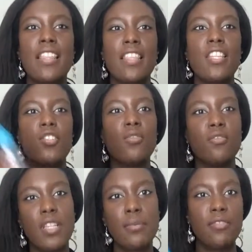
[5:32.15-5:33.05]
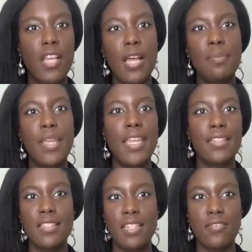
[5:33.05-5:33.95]
that they don't flip flop
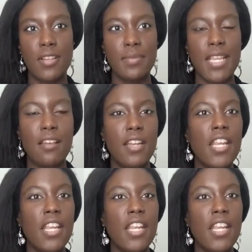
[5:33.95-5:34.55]
and stuff comes out.